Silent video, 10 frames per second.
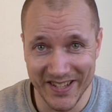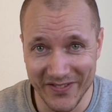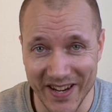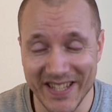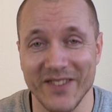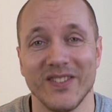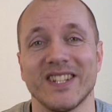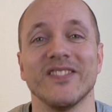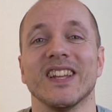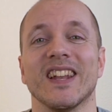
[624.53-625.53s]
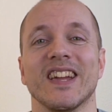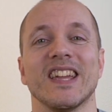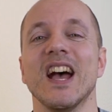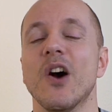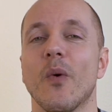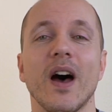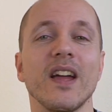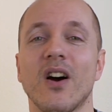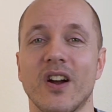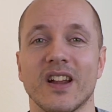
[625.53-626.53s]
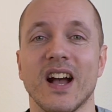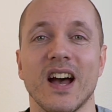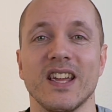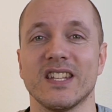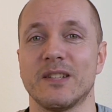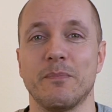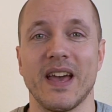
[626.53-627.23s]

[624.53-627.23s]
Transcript: for example, something like, why are guys bad